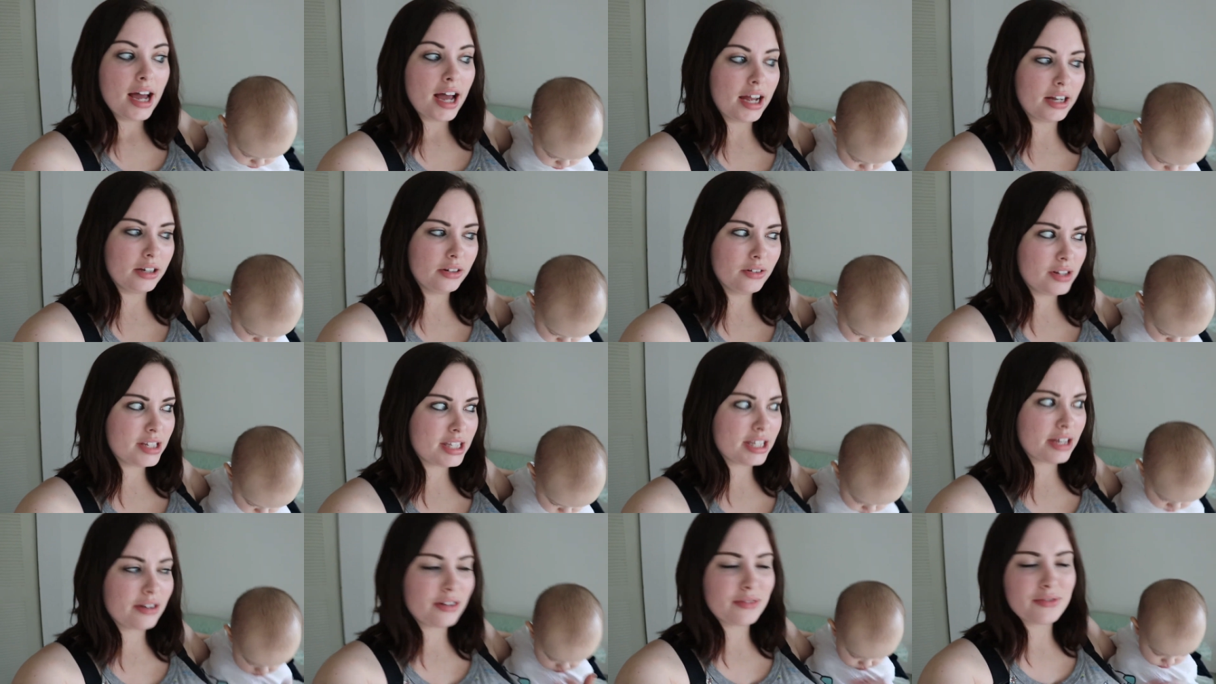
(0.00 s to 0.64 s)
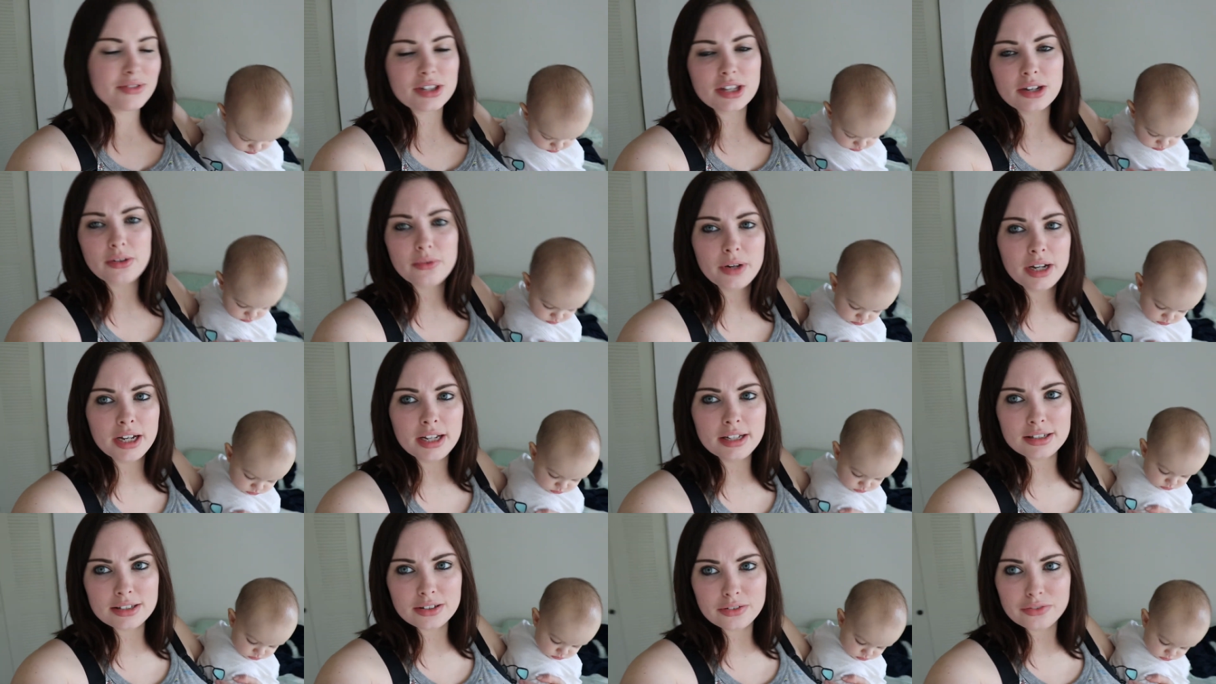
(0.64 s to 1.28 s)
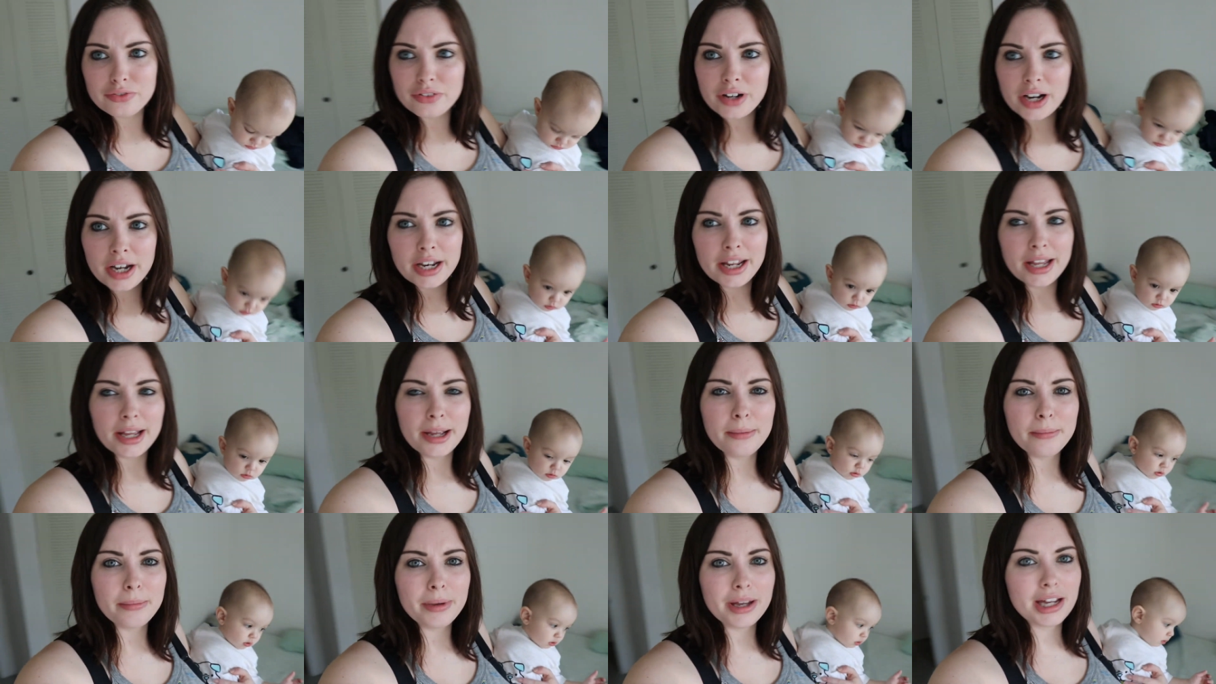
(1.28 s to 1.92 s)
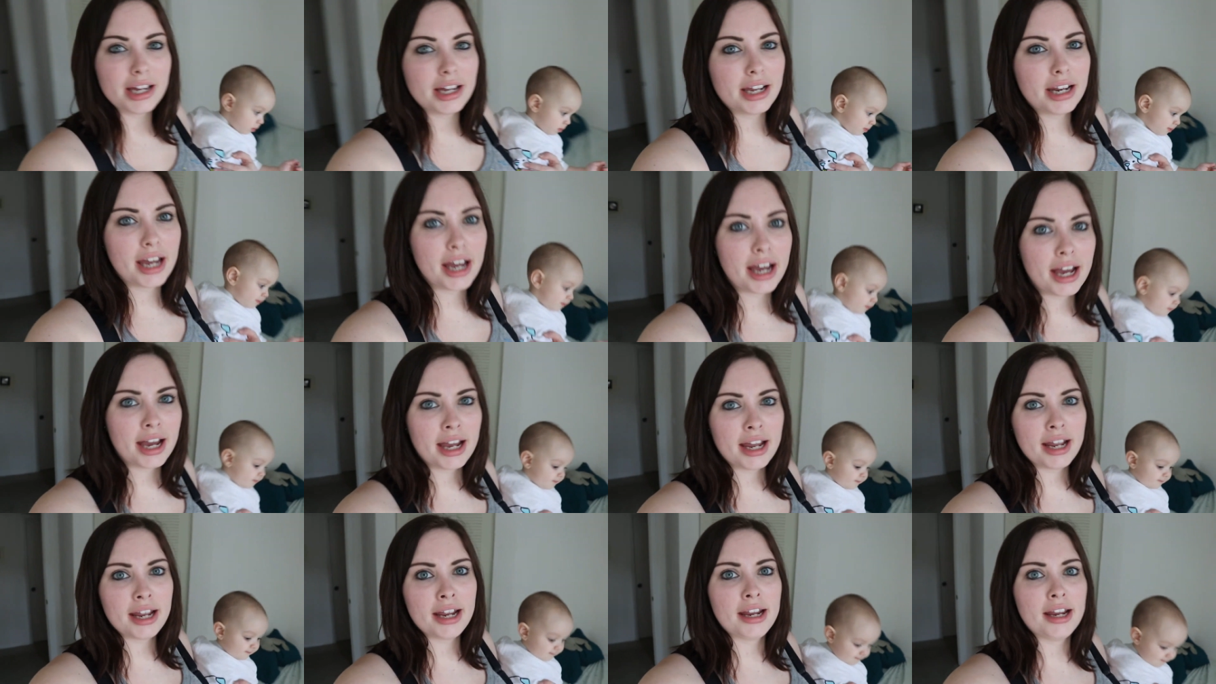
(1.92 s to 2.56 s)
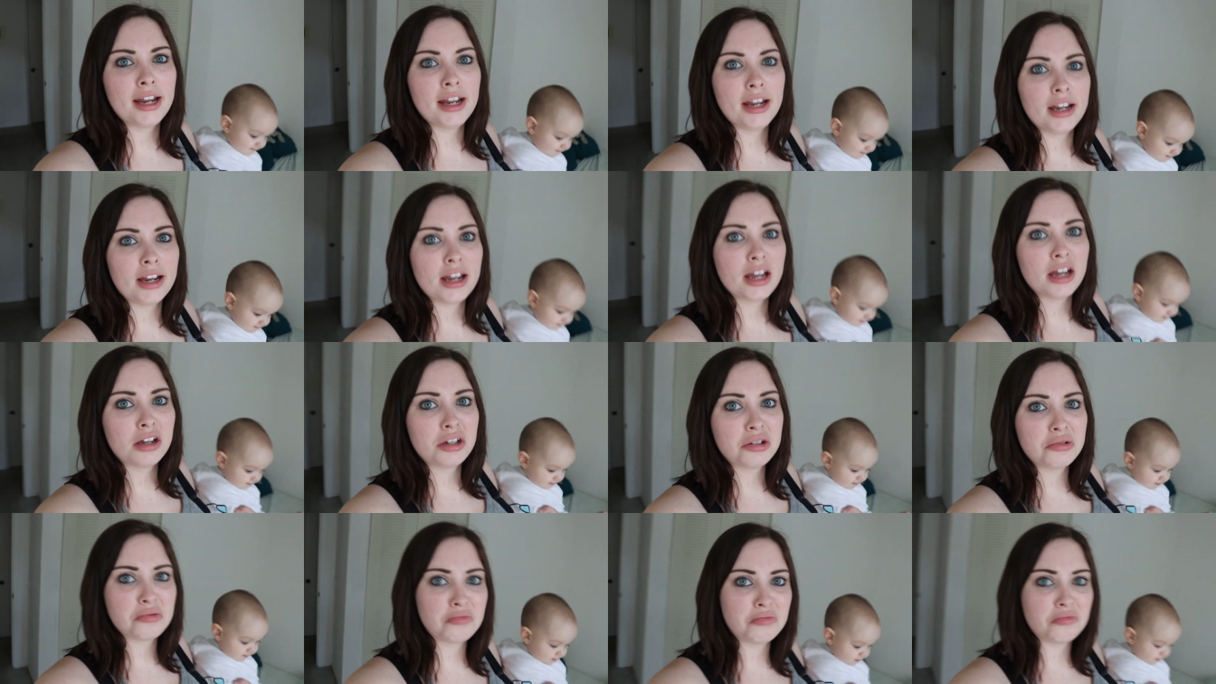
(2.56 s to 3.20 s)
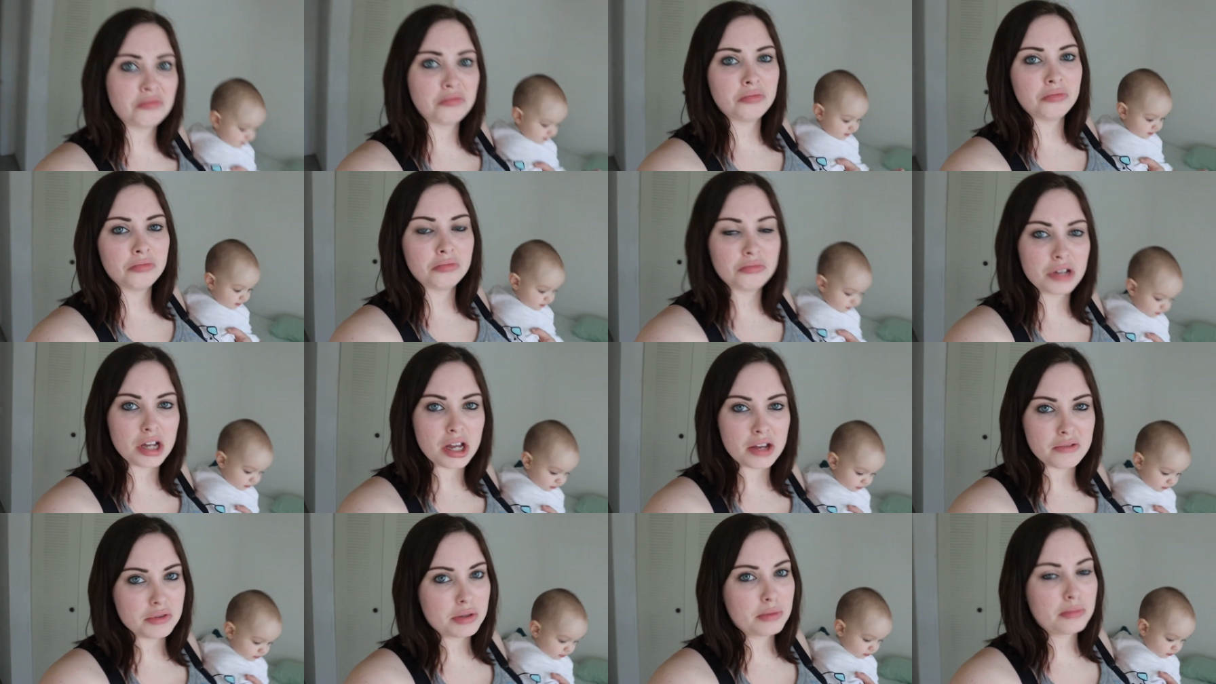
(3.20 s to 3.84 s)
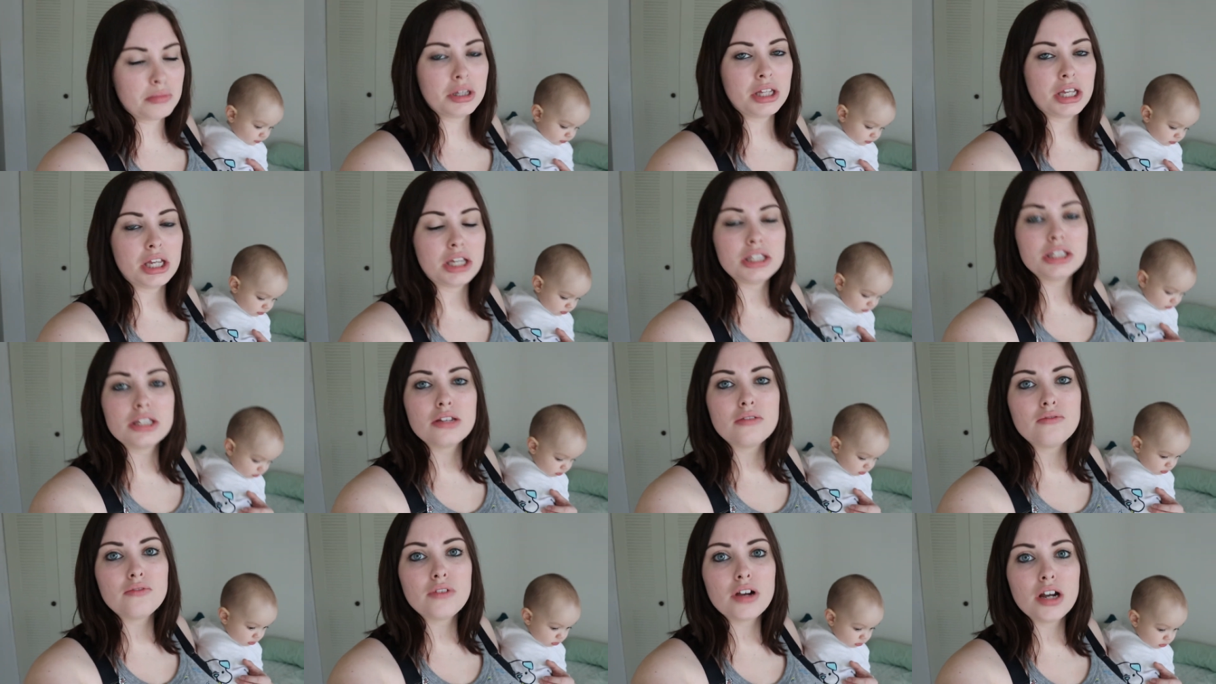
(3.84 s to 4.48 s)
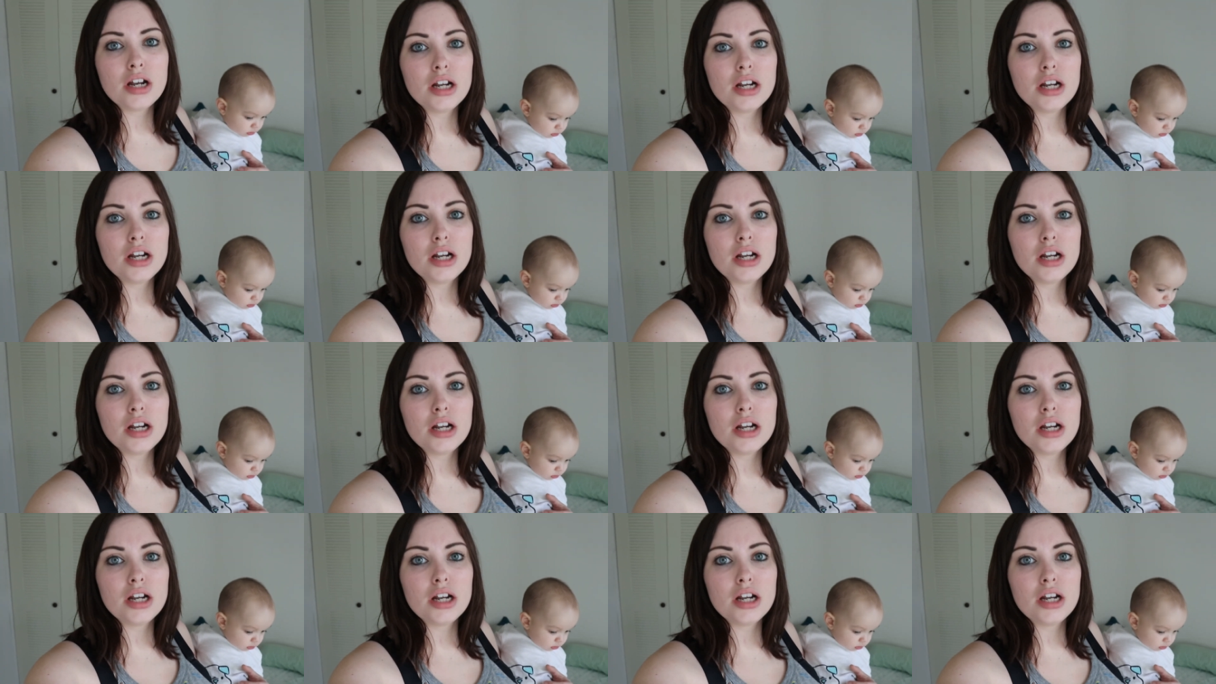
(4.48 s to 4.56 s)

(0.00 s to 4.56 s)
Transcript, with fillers: I know I said I was gonna wait until Friday but I have some plans on